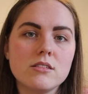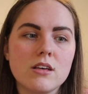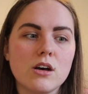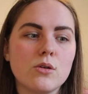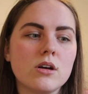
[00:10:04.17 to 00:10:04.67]

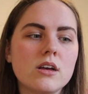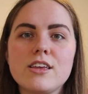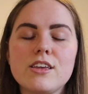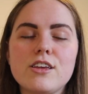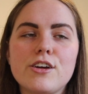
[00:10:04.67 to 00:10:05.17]
So
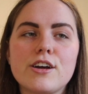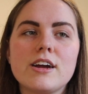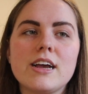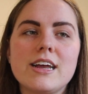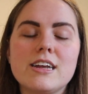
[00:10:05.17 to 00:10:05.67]
you're
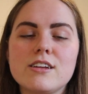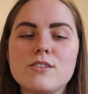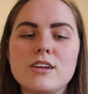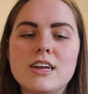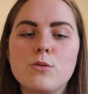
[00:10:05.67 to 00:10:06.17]
in
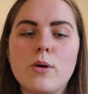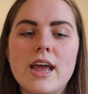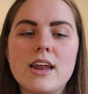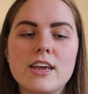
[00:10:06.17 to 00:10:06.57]
a way,